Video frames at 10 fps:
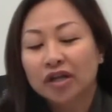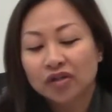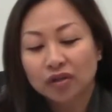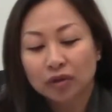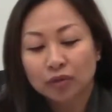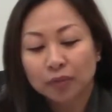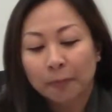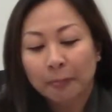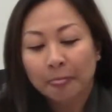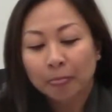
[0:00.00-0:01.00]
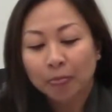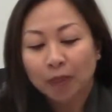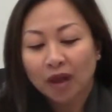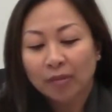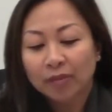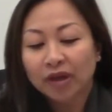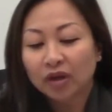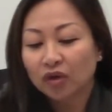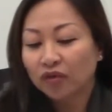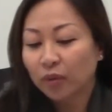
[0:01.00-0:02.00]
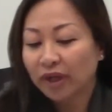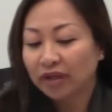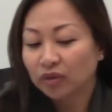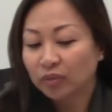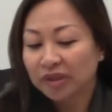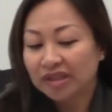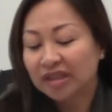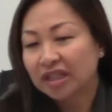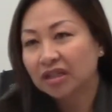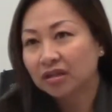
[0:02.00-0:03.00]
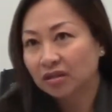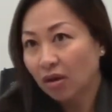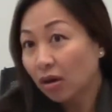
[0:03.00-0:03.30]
So being overweight and obesity